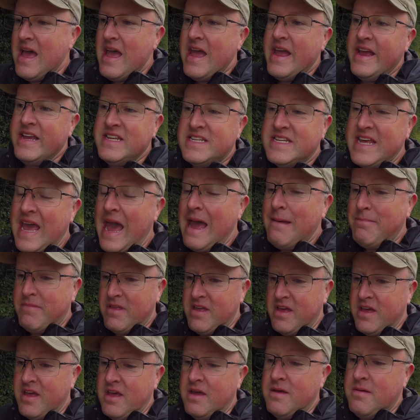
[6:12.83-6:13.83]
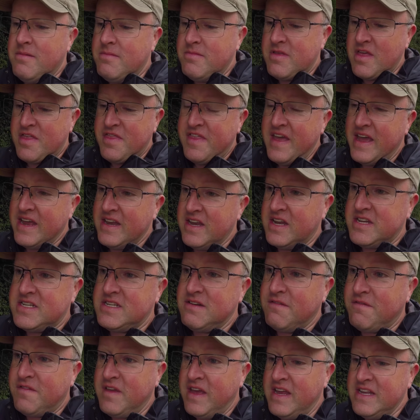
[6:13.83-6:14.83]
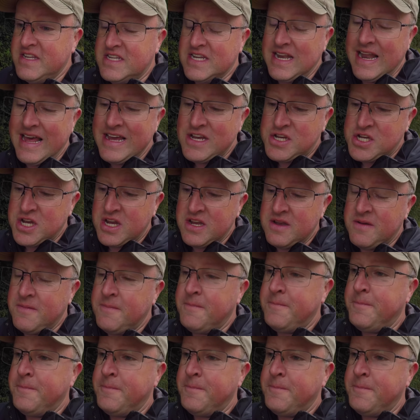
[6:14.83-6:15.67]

It's kept the thickness of the insulation,